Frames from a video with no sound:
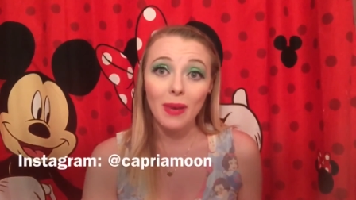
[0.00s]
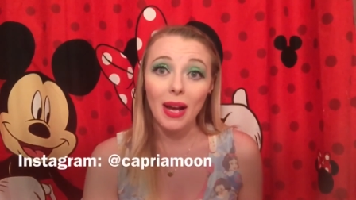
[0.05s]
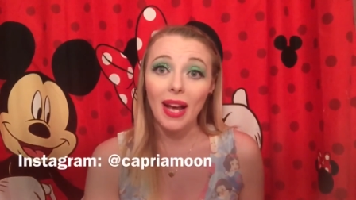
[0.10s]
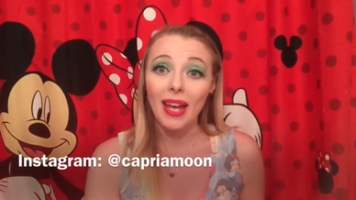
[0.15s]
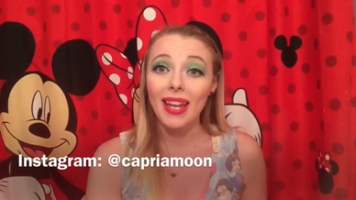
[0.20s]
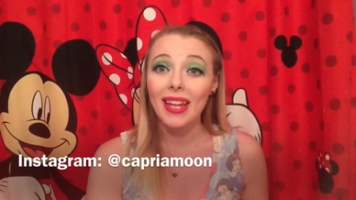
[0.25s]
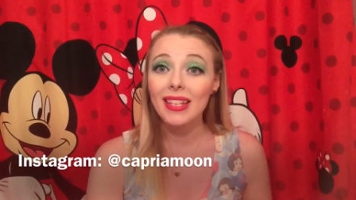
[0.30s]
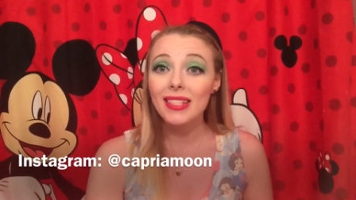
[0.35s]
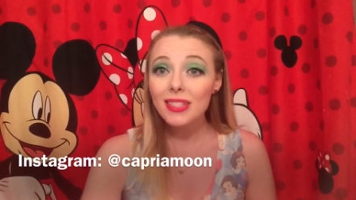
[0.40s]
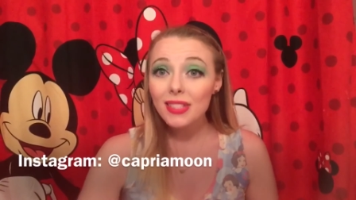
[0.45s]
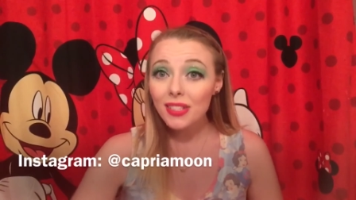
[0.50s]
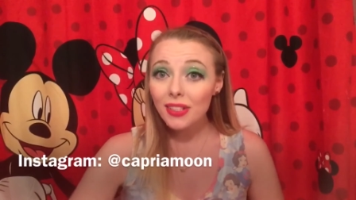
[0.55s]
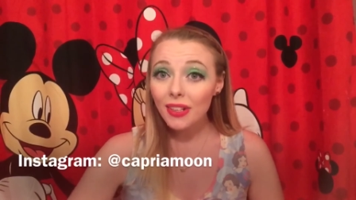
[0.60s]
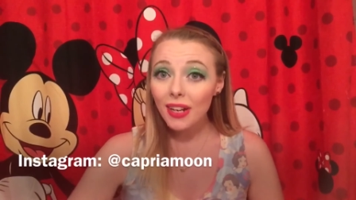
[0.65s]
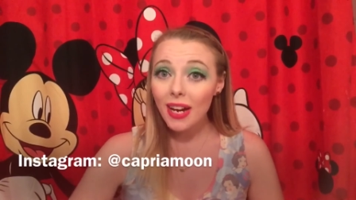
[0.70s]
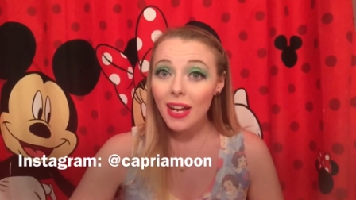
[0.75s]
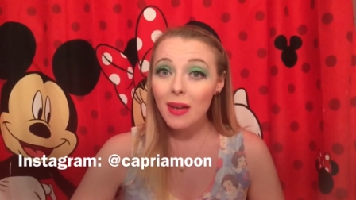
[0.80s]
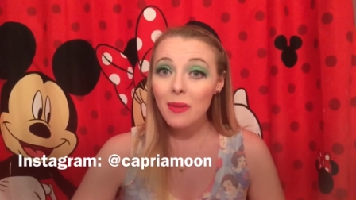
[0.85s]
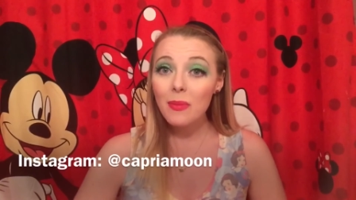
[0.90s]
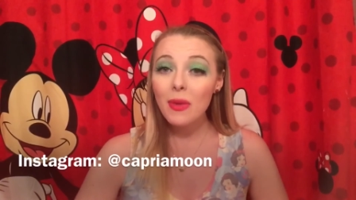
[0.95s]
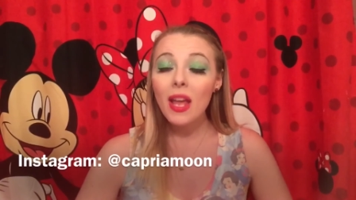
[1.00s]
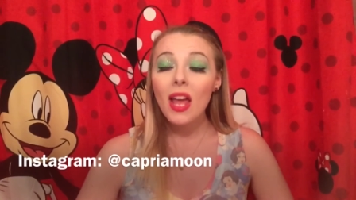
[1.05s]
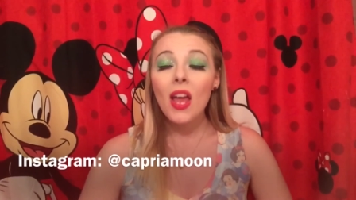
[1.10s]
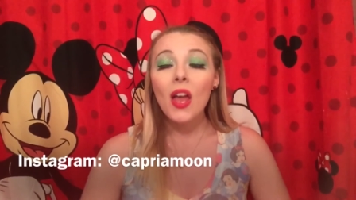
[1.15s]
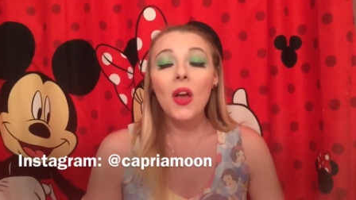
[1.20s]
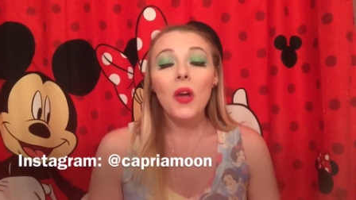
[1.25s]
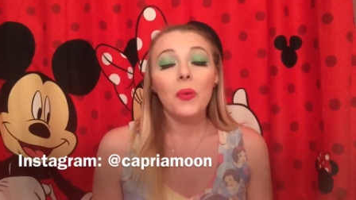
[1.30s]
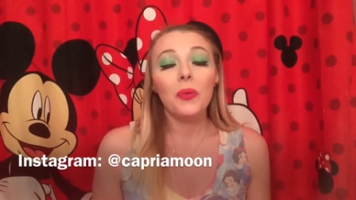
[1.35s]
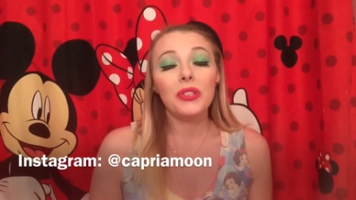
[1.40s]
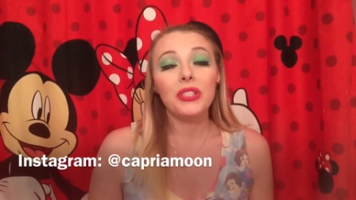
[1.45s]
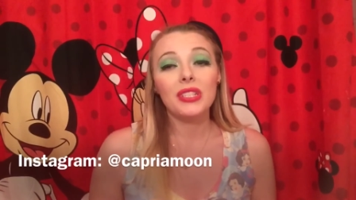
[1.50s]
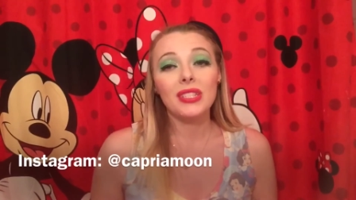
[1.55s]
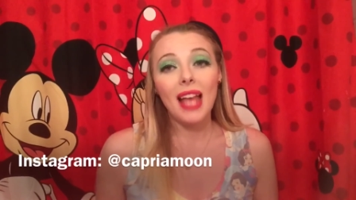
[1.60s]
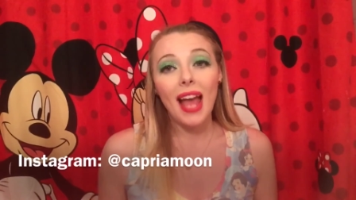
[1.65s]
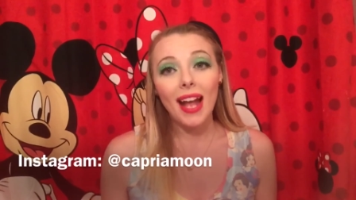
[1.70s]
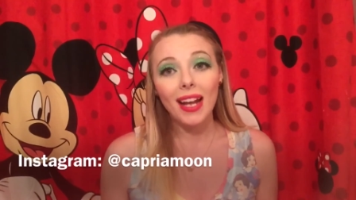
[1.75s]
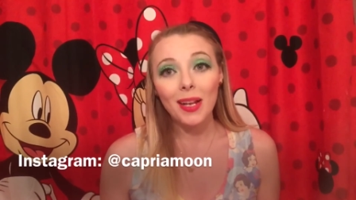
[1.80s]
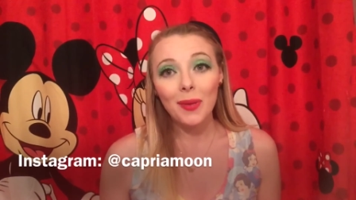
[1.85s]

my Instagram which is